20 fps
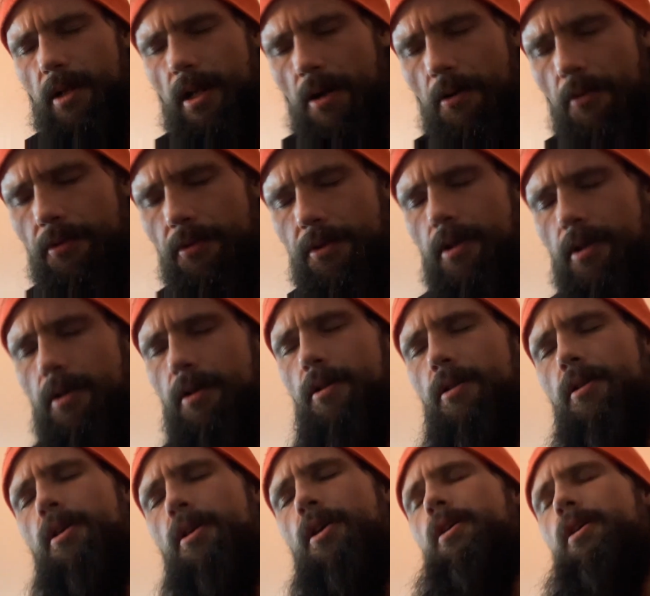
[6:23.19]

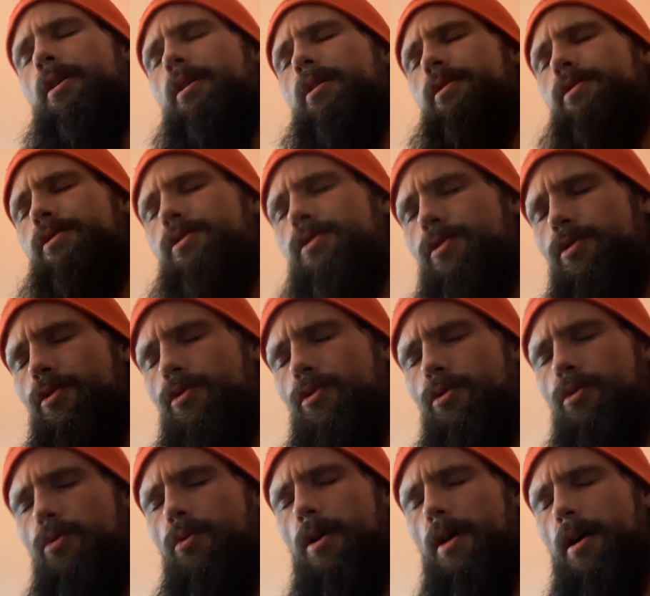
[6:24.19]
healthier
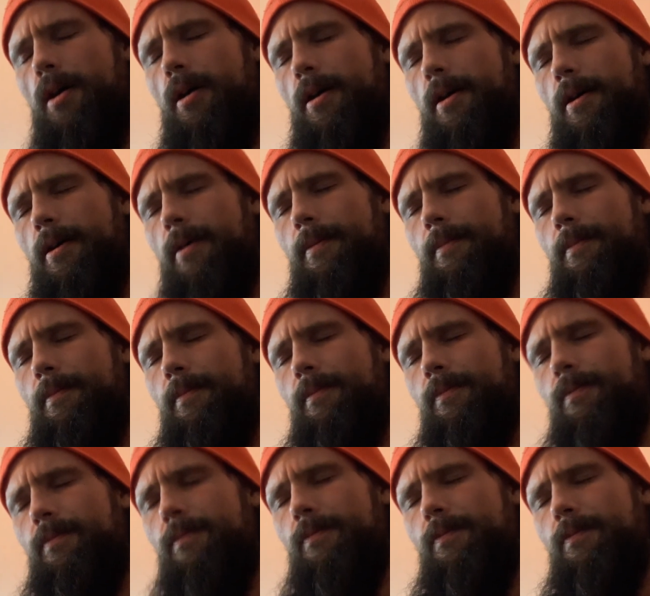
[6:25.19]
to, um,